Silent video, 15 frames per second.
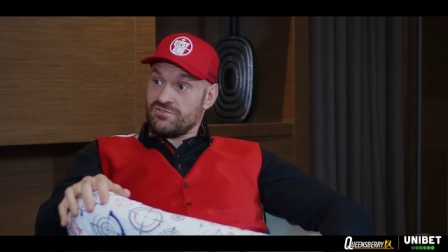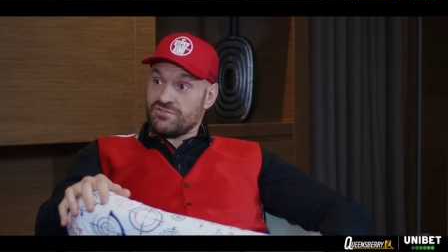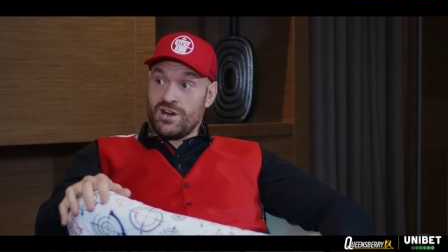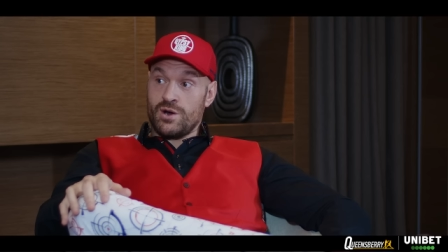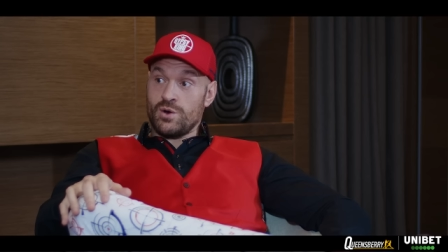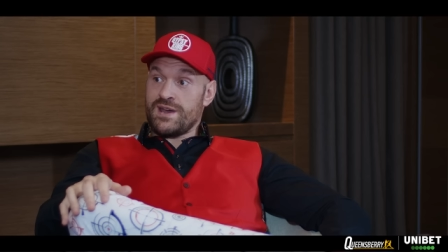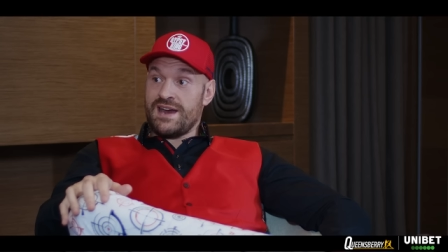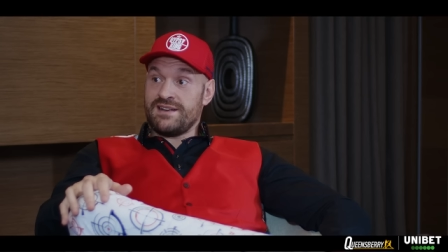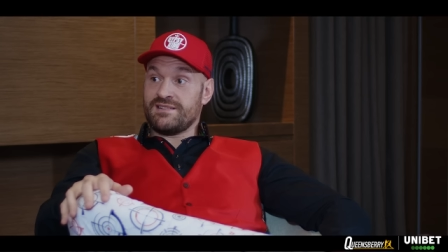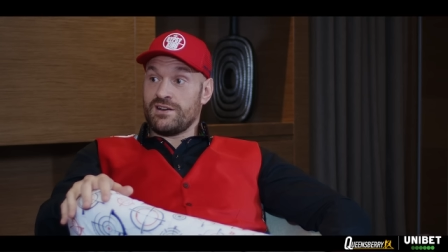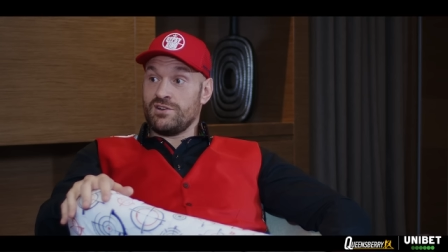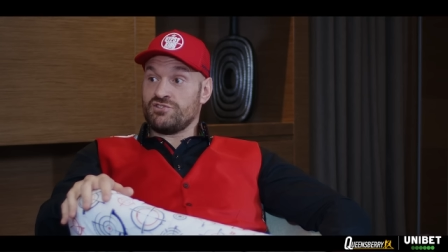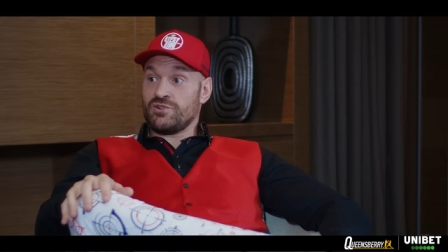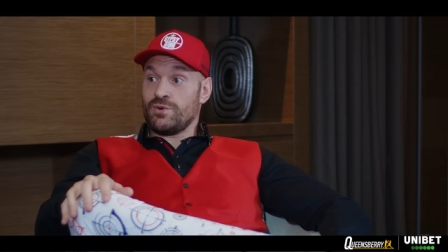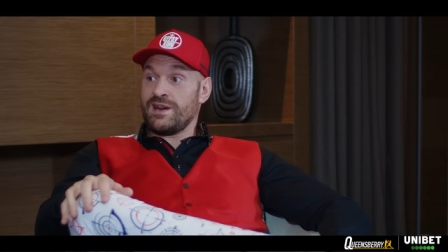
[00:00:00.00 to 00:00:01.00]
not okay to
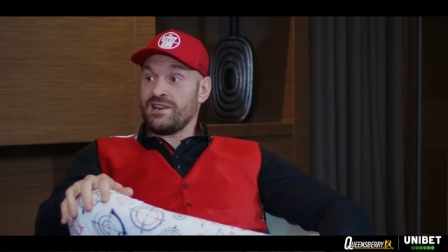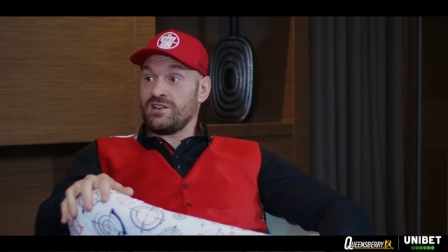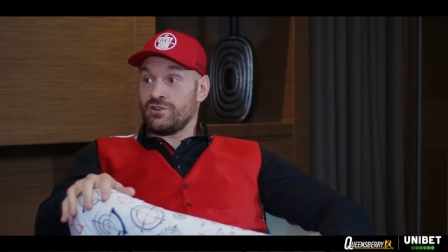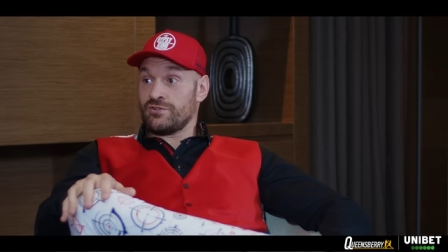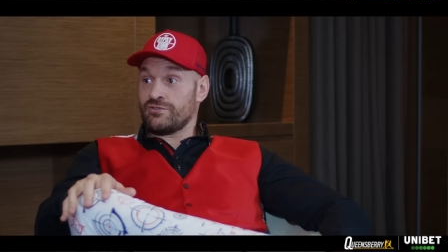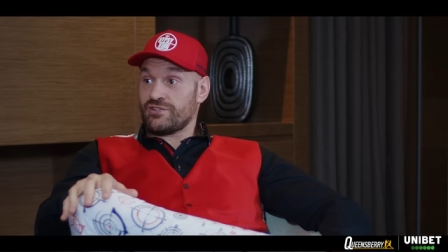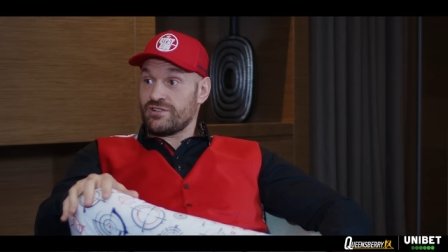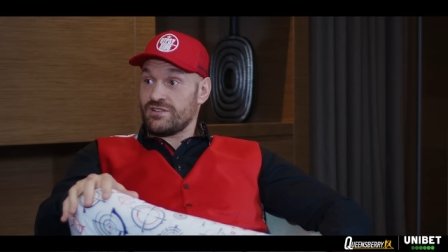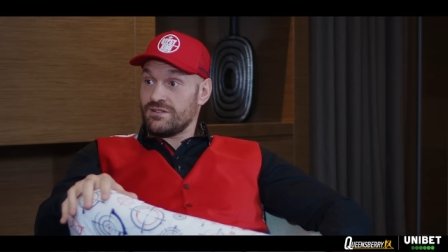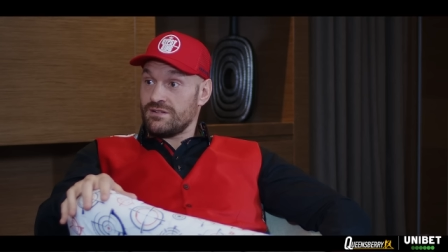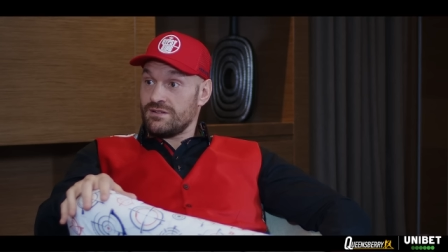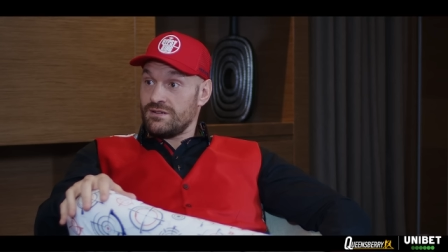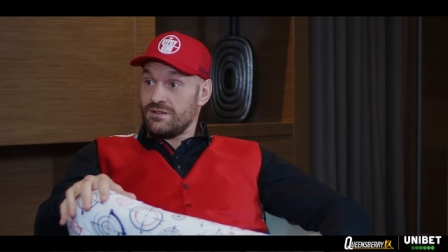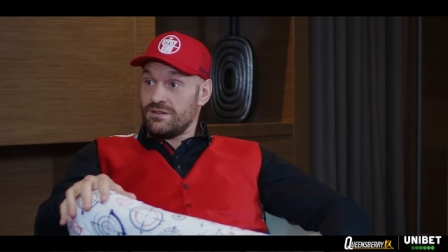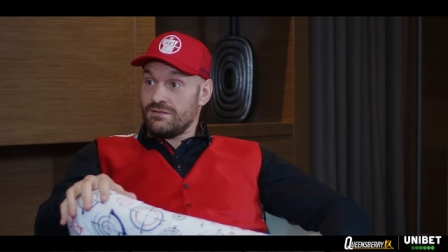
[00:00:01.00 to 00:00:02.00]
lose to any con.
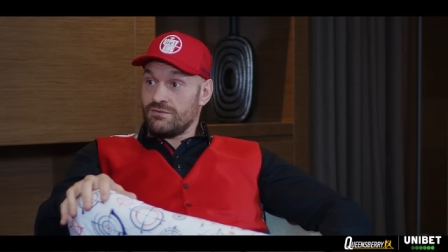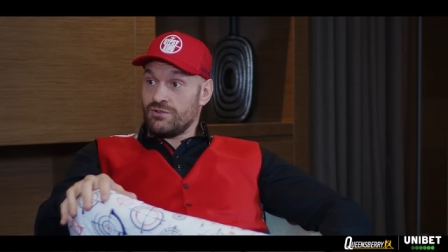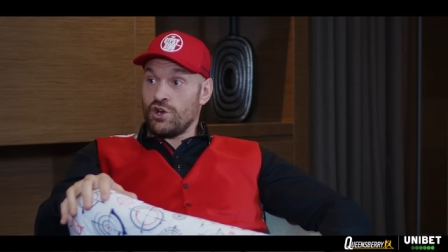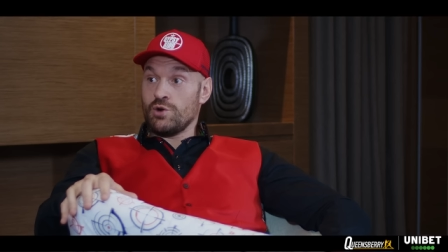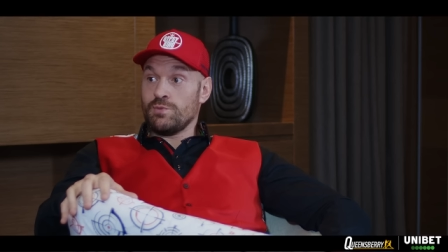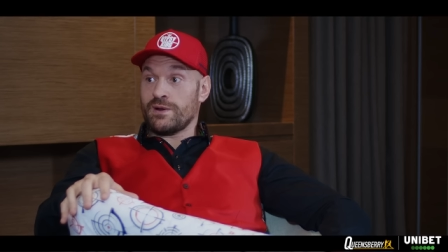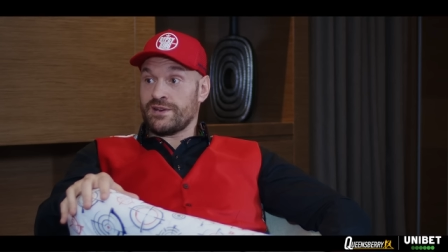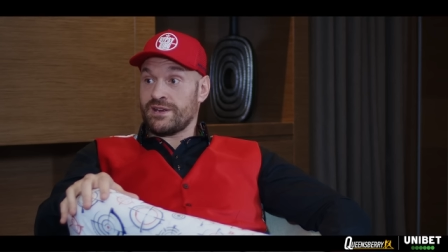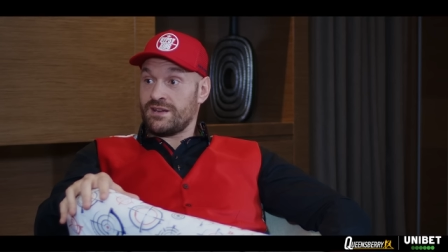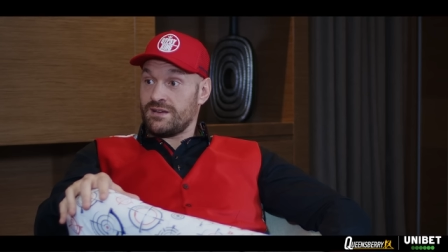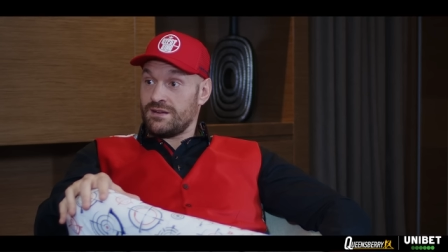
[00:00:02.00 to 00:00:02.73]
Nobody.